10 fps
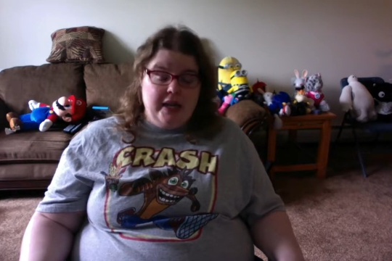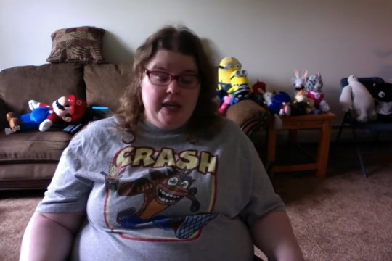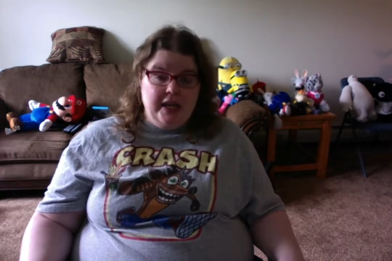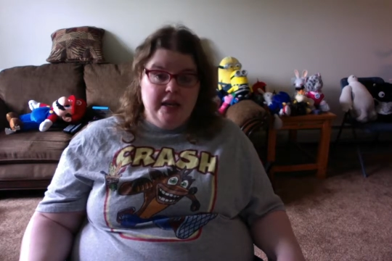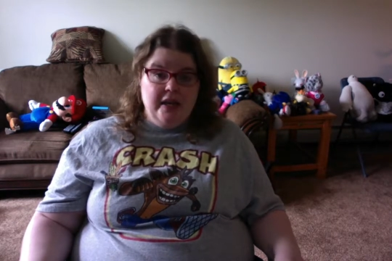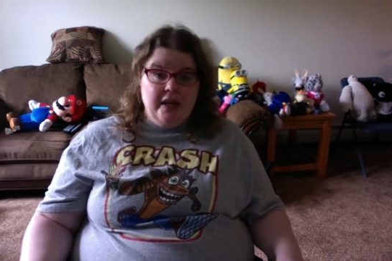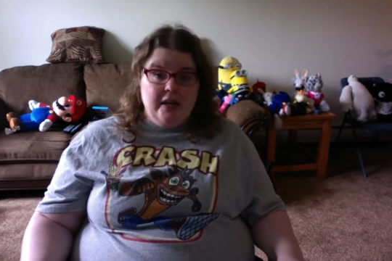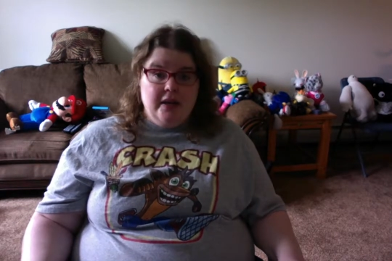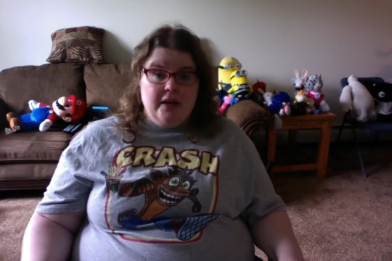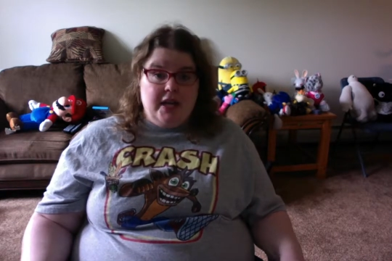He
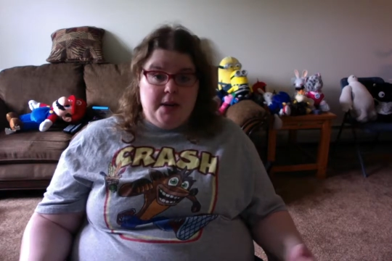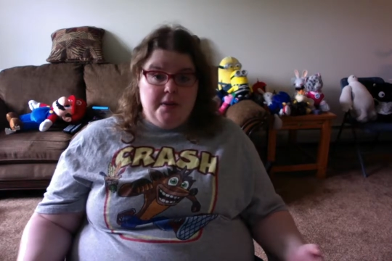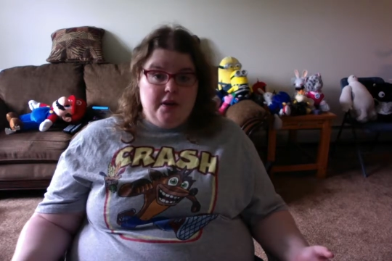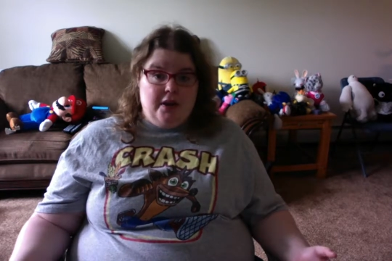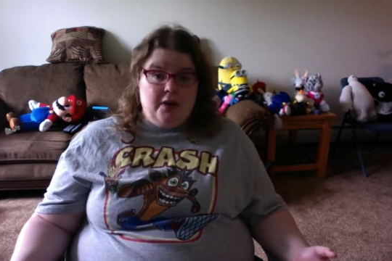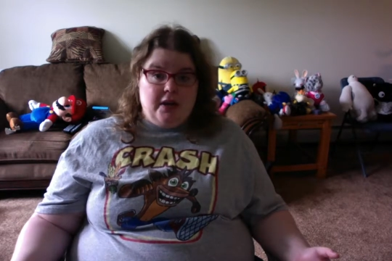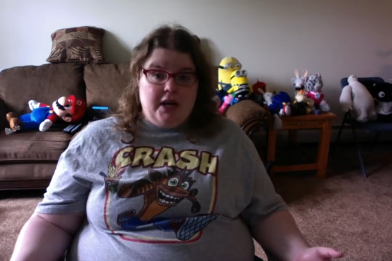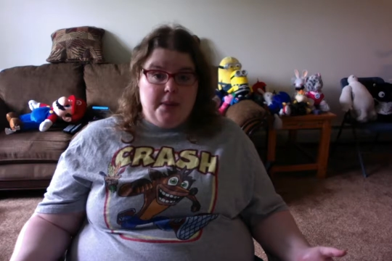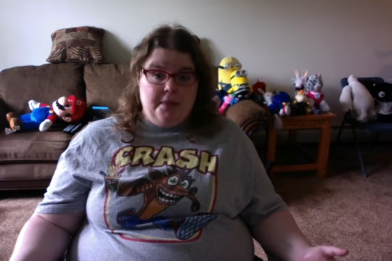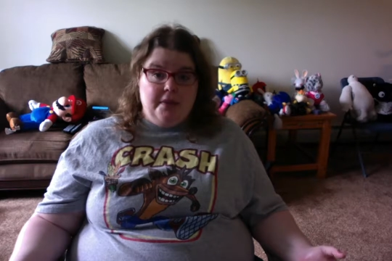got me out,
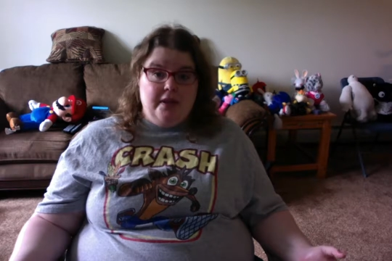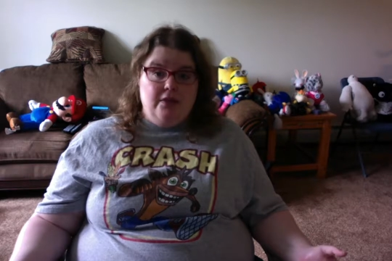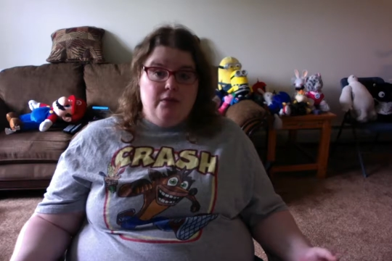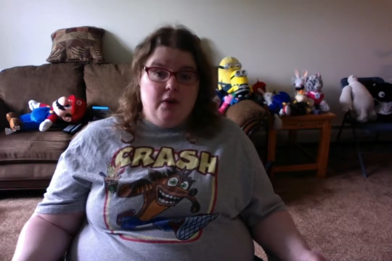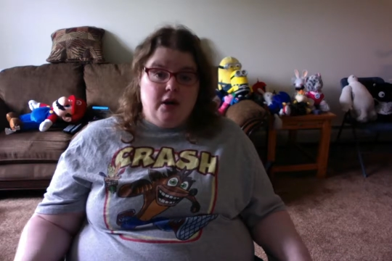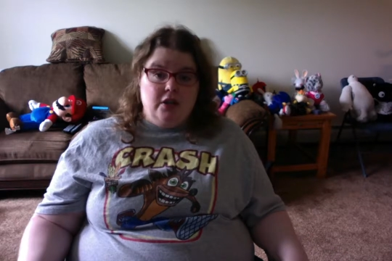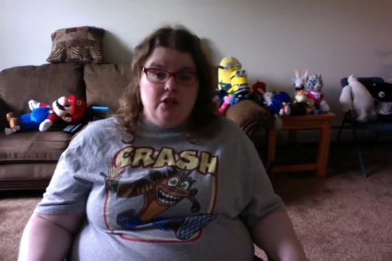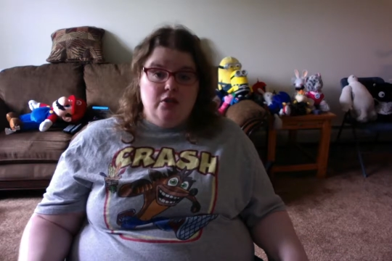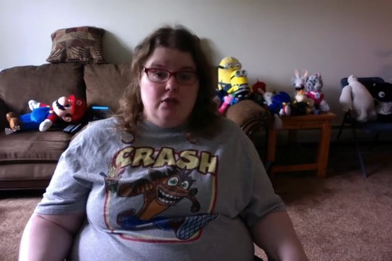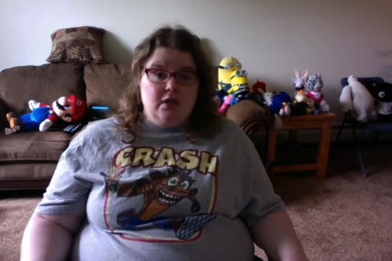got me through all
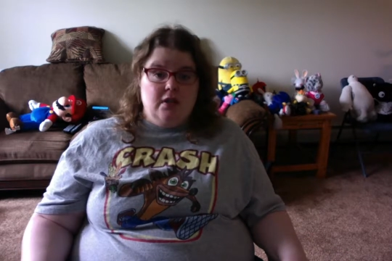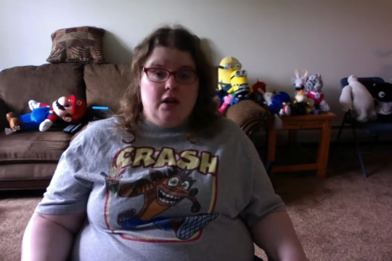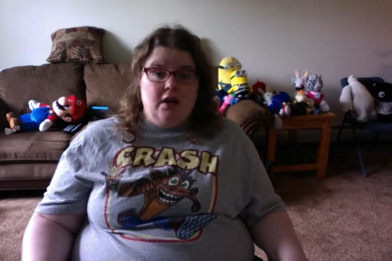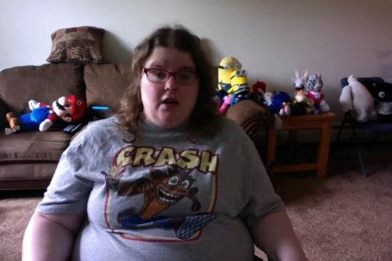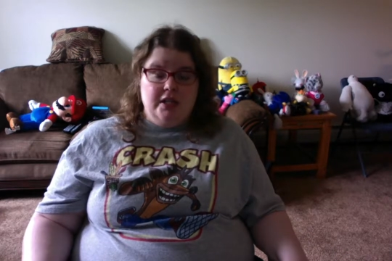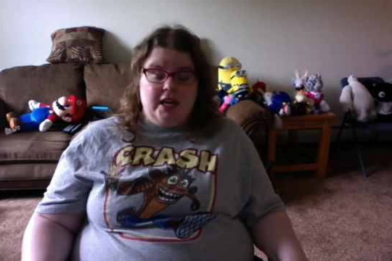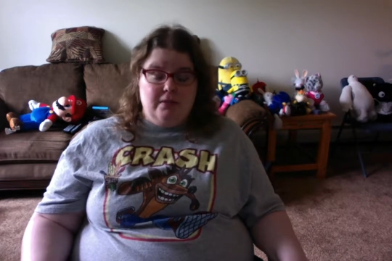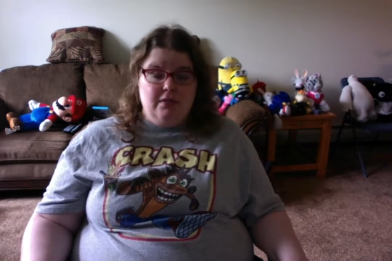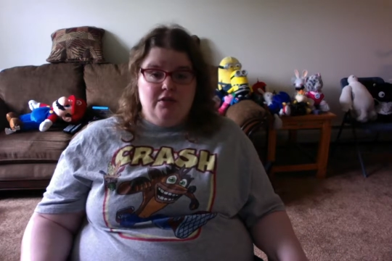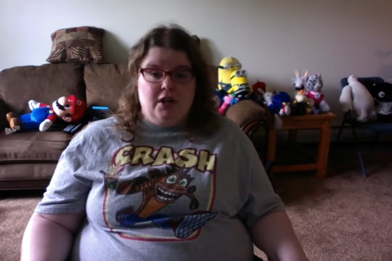all
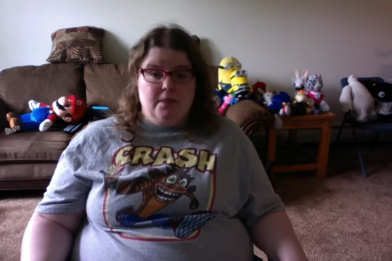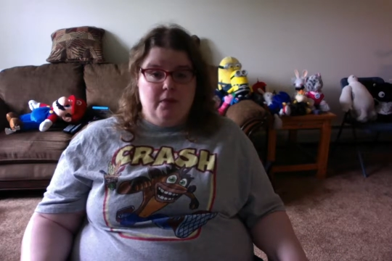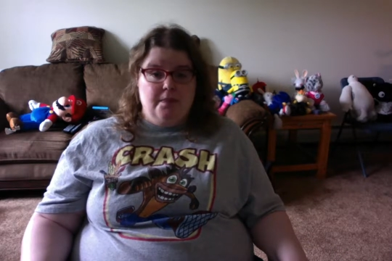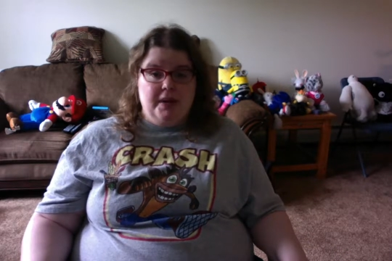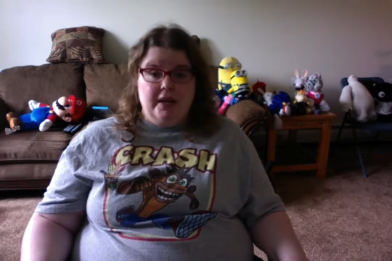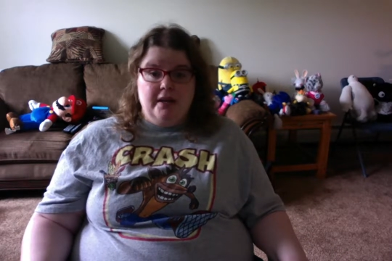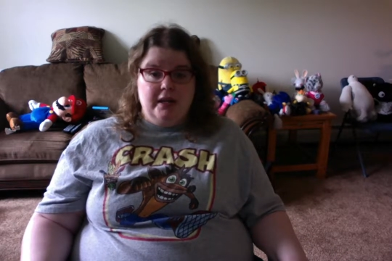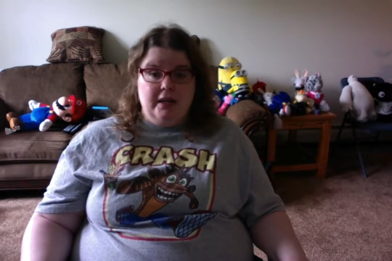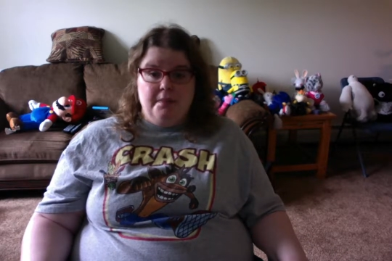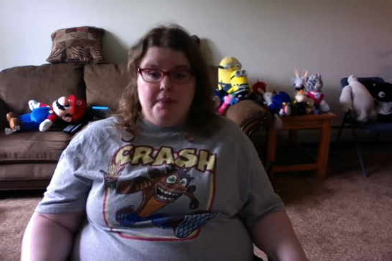types of trouble, bit
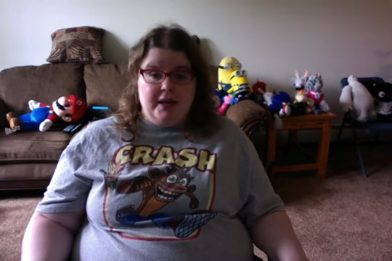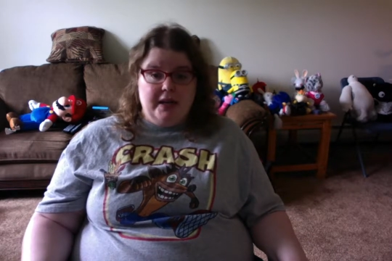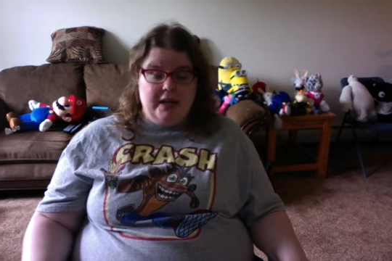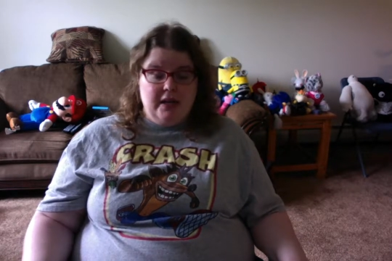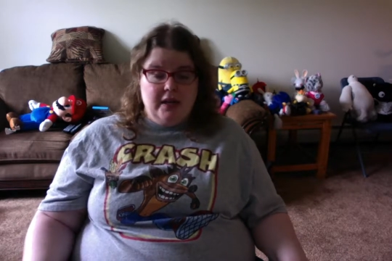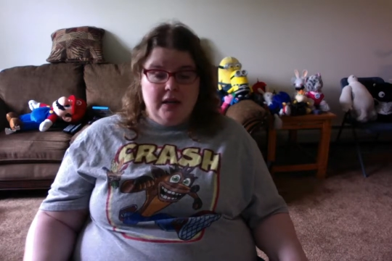little and big,